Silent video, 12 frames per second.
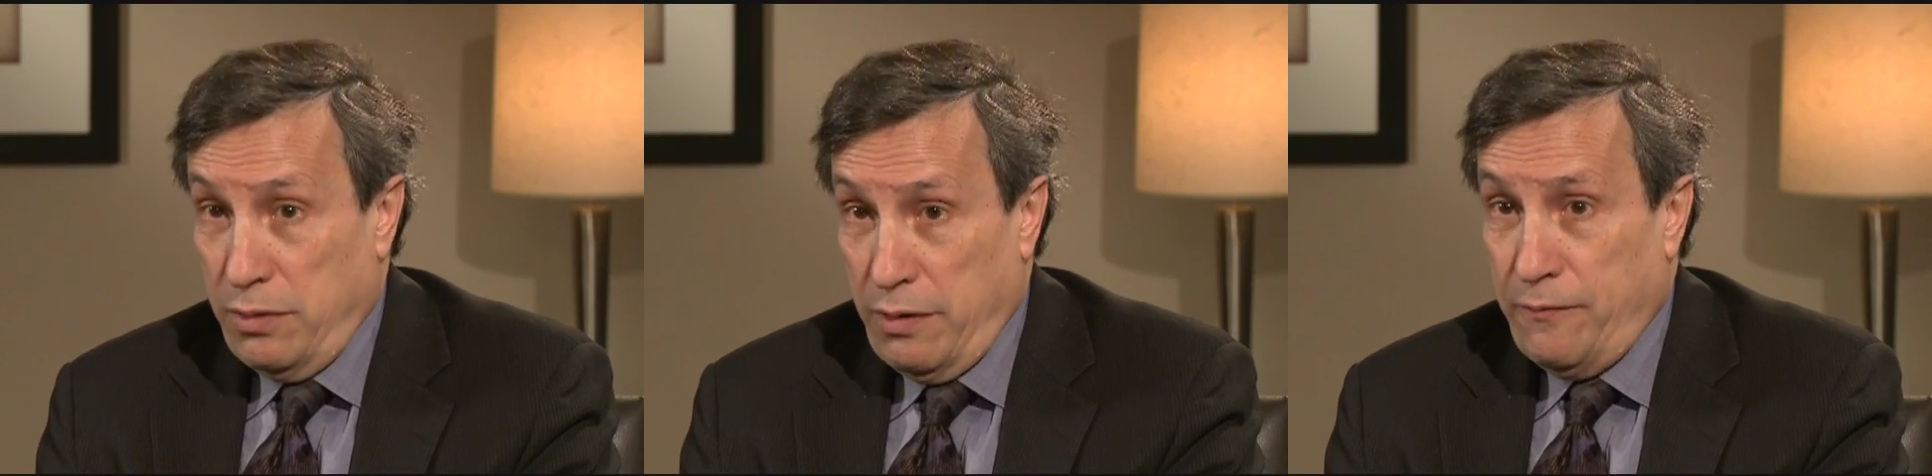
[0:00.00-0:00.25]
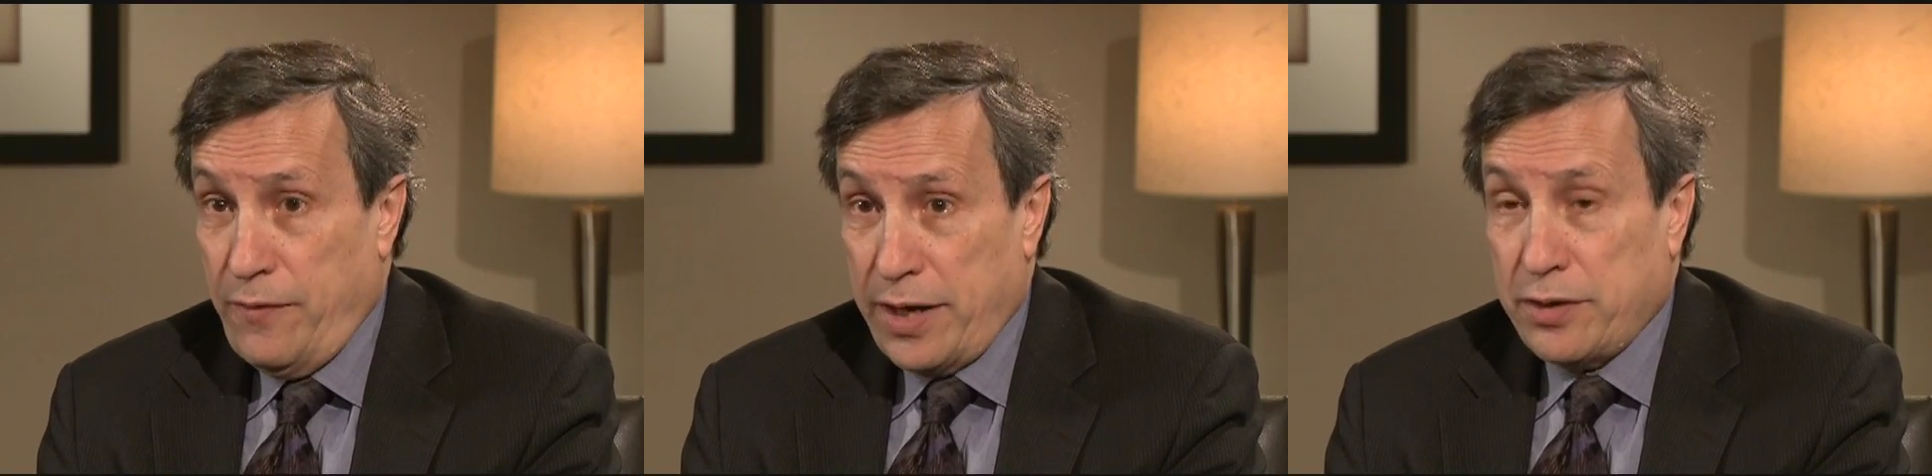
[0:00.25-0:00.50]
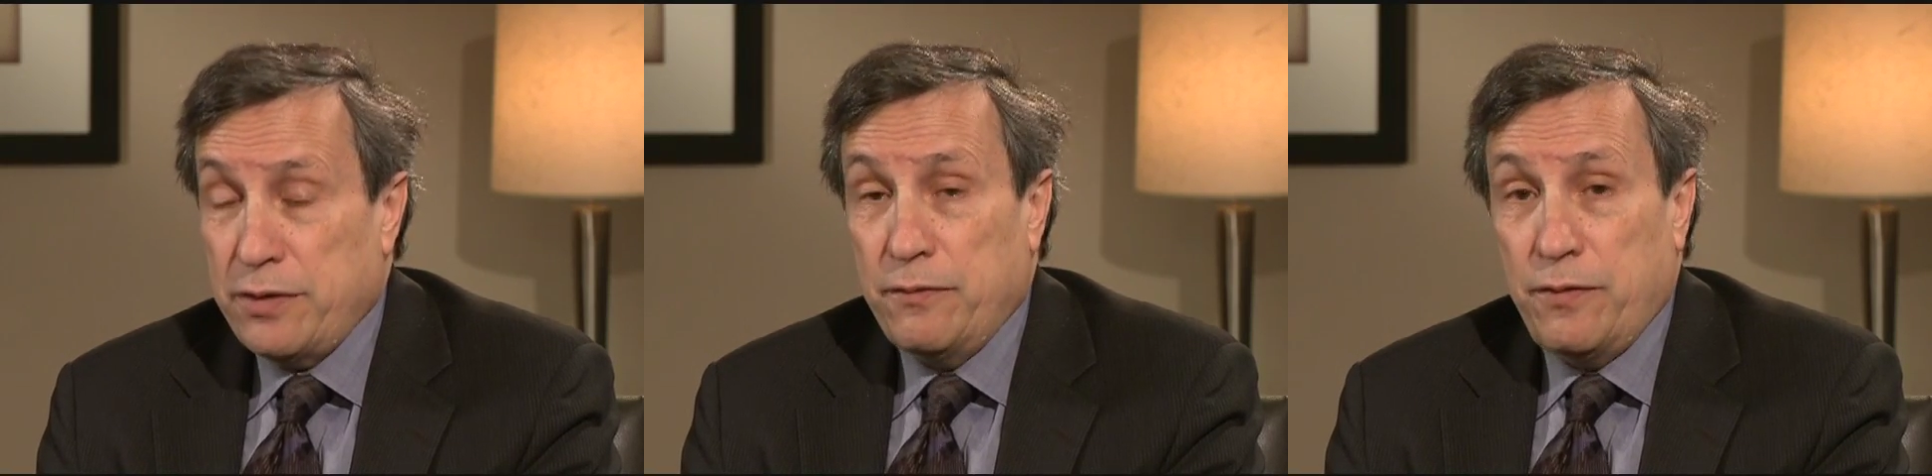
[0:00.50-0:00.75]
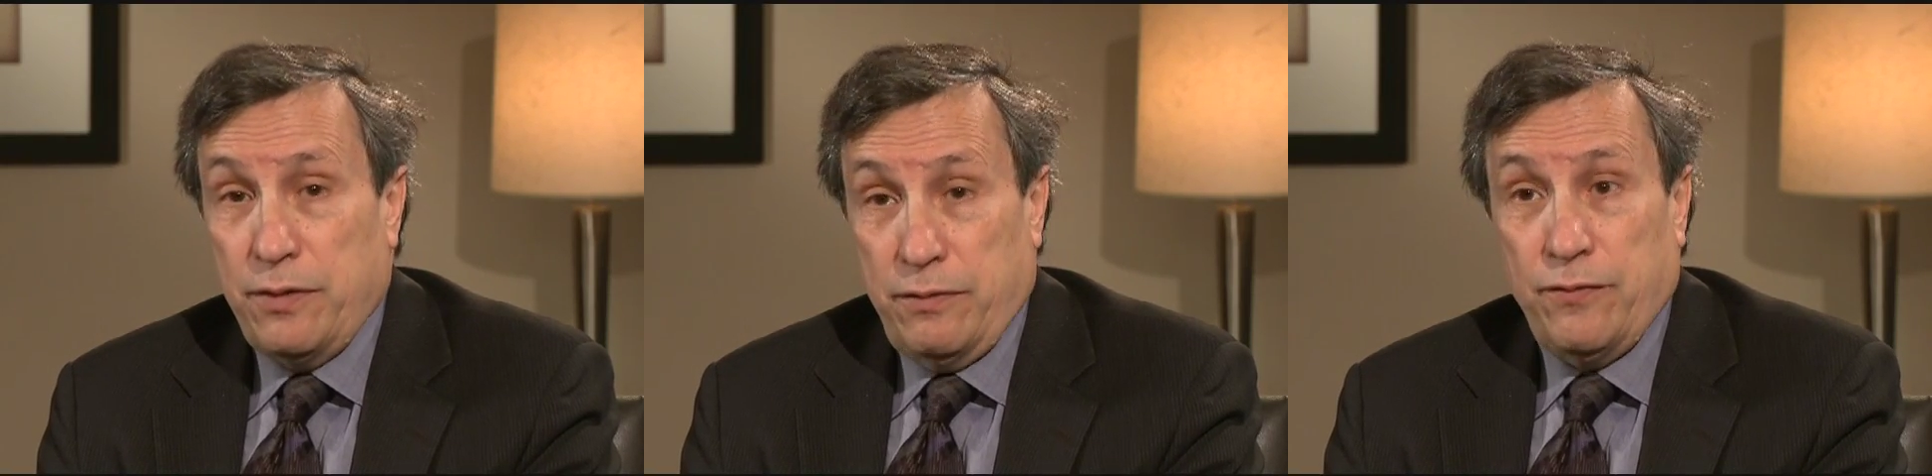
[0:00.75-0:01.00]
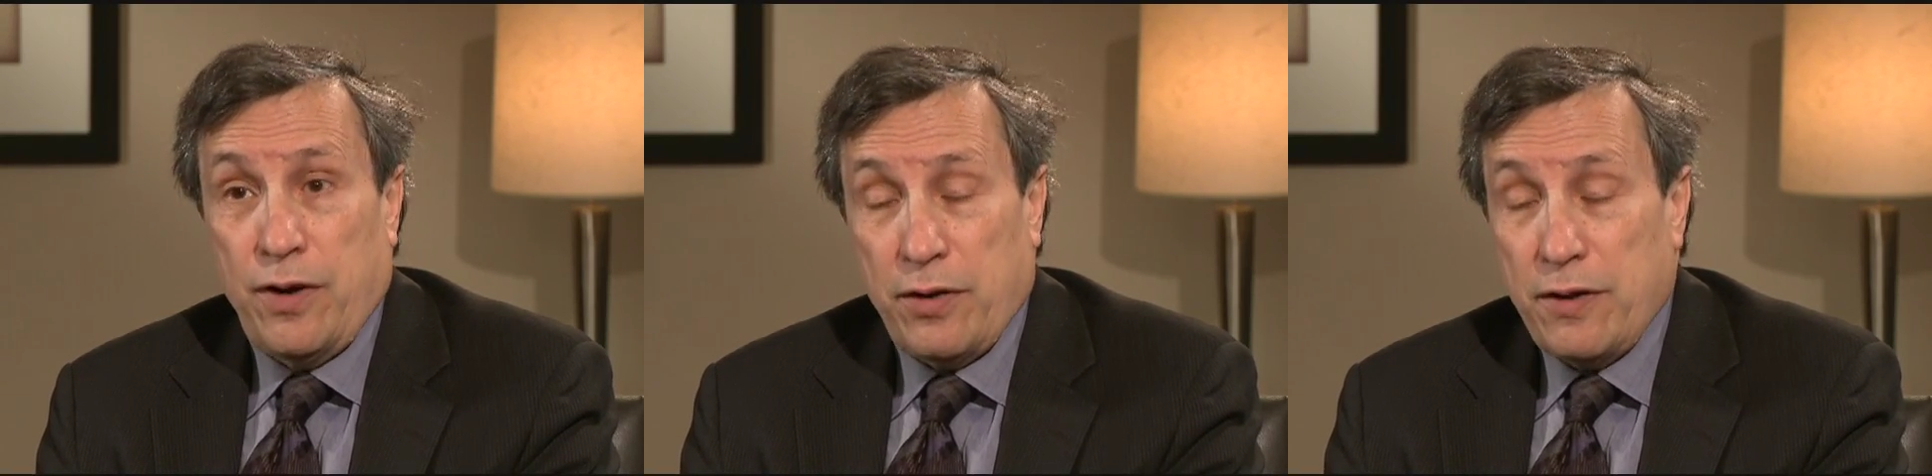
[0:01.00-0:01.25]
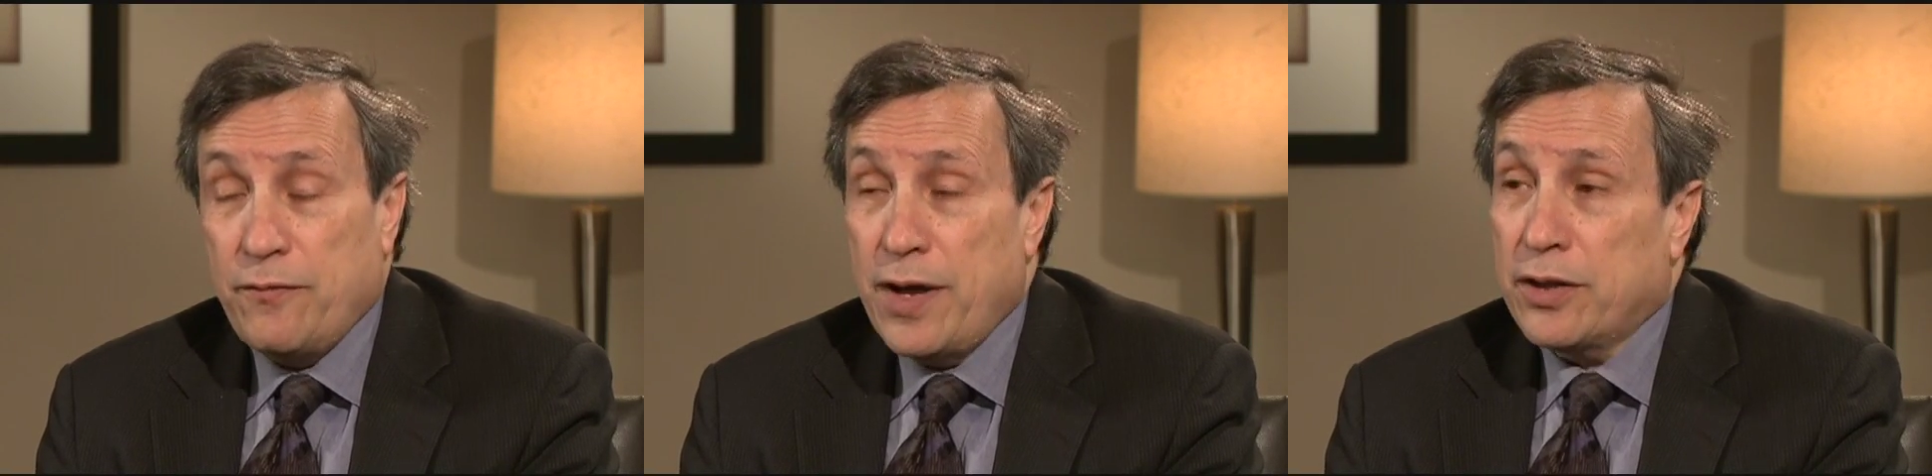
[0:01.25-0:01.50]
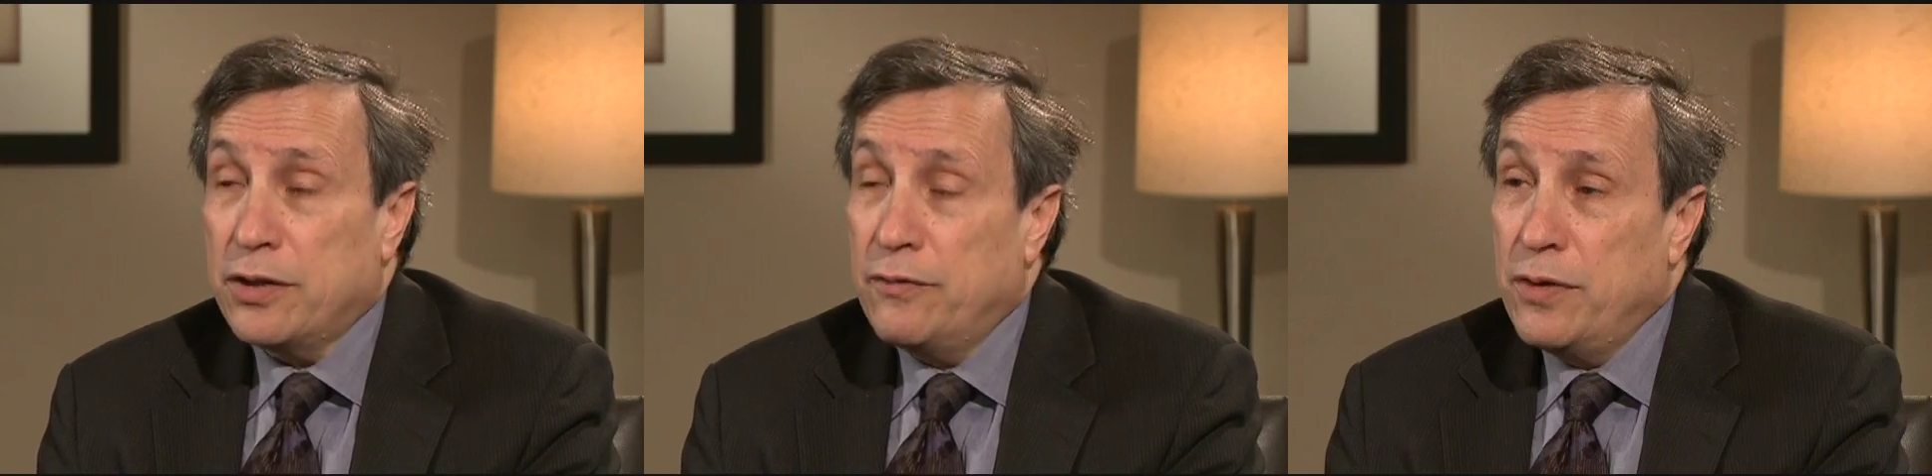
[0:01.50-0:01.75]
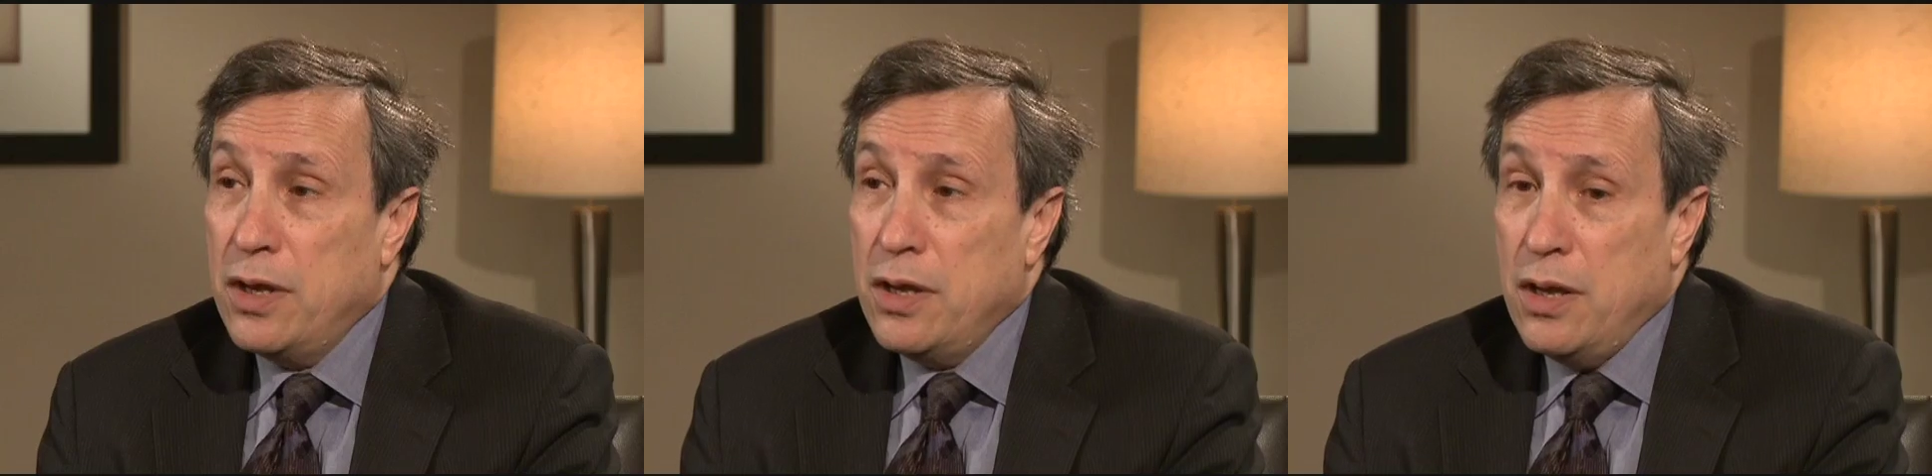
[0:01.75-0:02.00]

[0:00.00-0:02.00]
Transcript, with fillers: effective, uh, very effective.